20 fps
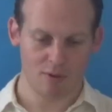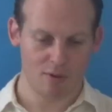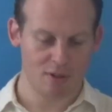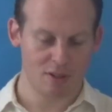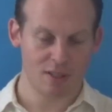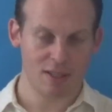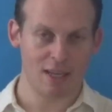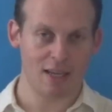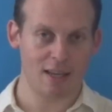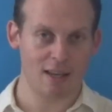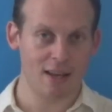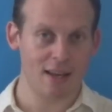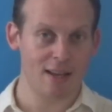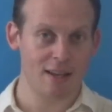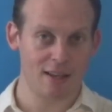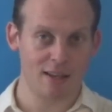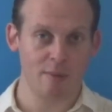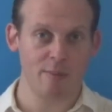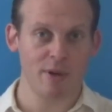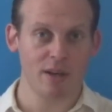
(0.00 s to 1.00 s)
say,
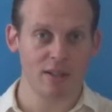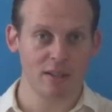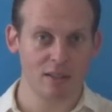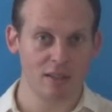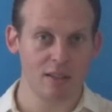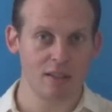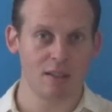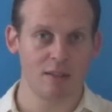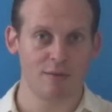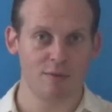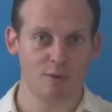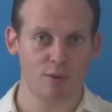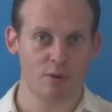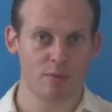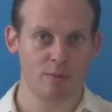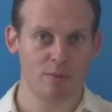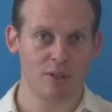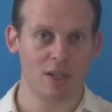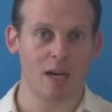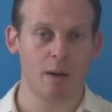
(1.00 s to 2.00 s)
hey, email here
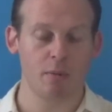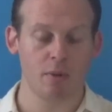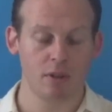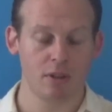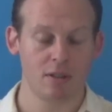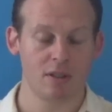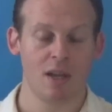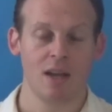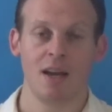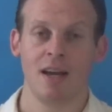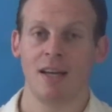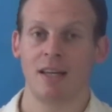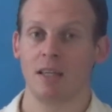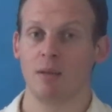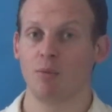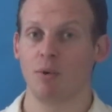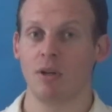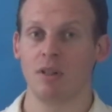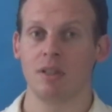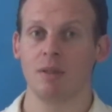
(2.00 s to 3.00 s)
for job leads.
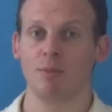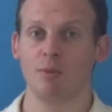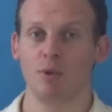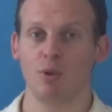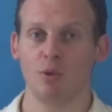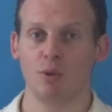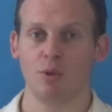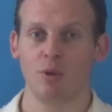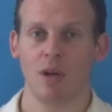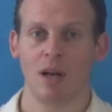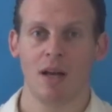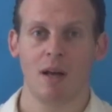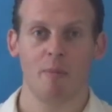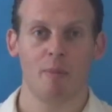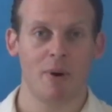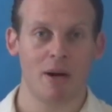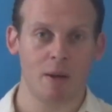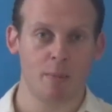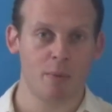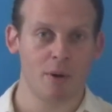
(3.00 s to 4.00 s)
You want them to
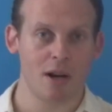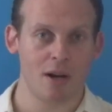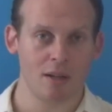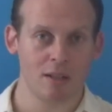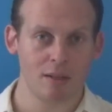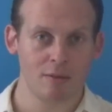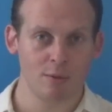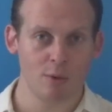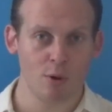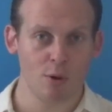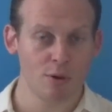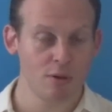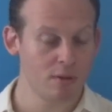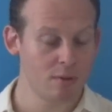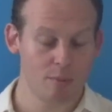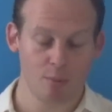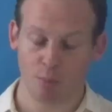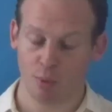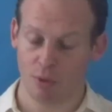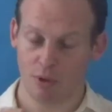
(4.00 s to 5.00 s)
buy a product of
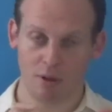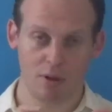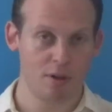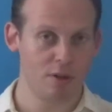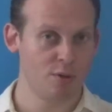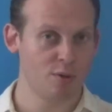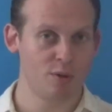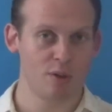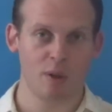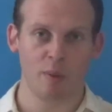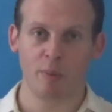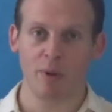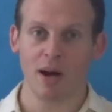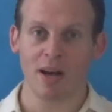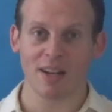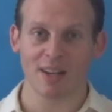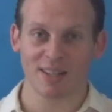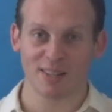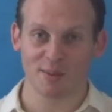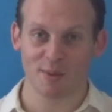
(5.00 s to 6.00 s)
yours, put a link to your
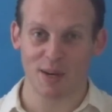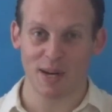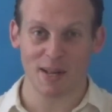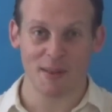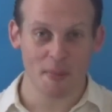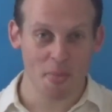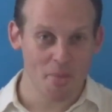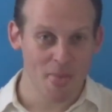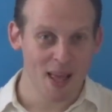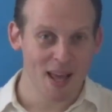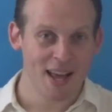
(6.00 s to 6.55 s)
product, right?